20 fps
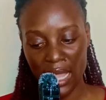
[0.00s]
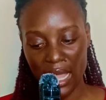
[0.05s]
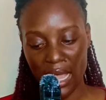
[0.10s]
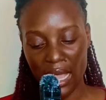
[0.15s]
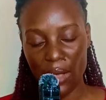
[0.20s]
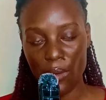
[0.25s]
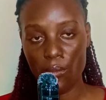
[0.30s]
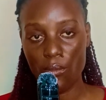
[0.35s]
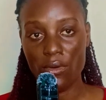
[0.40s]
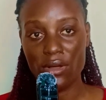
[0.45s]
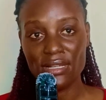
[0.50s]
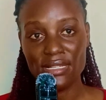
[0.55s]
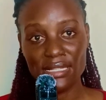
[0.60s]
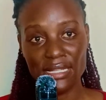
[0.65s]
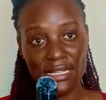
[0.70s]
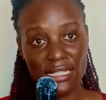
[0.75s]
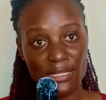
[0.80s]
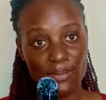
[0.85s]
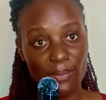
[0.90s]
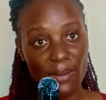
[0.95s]
what
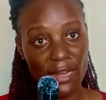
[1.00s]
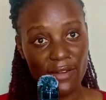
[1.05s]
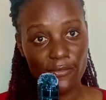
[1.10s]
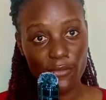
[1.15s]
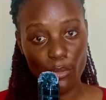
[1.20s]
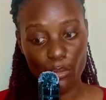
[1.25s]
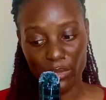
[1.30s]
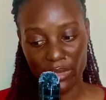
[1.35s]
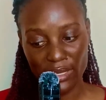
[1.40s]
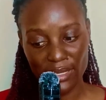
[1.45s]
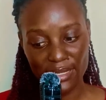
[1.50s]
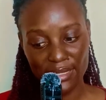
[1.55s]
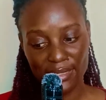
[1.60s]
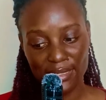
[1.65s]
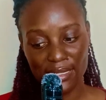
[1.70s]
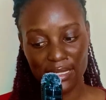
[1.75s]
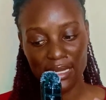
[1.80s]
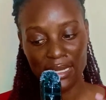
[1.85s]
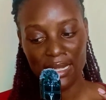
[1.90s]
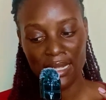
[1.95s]
each platform
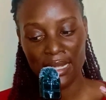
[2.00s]
is,